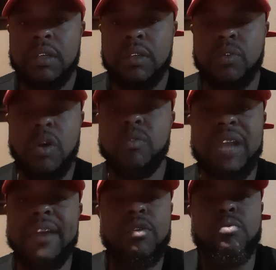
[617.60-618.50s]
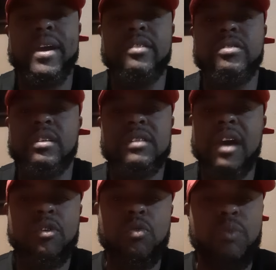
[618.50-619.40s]
You know, not no race. It's
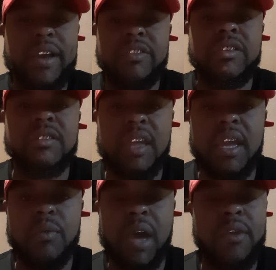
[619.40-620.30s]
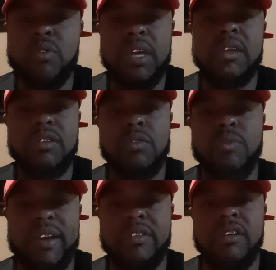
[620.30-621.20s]
not no racist thing. I don't get into the
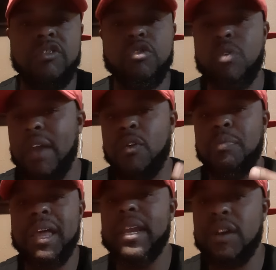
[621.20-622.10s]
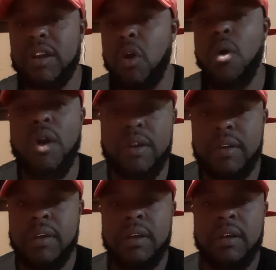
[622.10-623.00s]
race issue. I don't play that card.
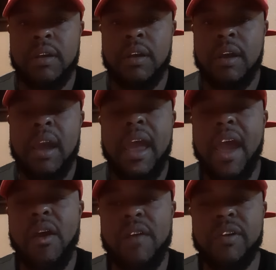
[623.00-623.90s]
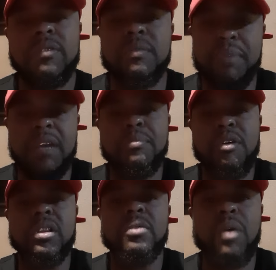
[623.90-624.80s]
However, he's a big
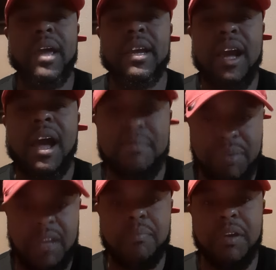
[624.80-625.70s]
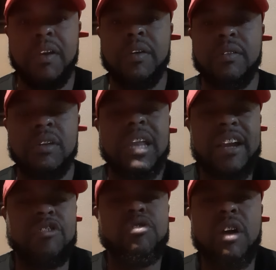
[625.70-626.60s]
burly white guy, big beard, look
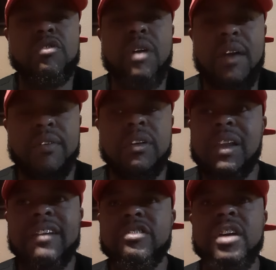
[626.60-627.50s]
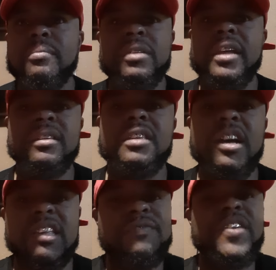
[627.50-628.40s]
like a truck driver. Look like something that
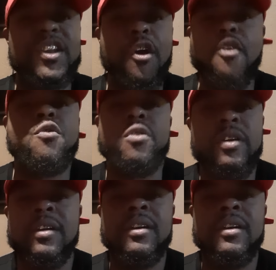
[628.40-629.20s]
doesn't fit her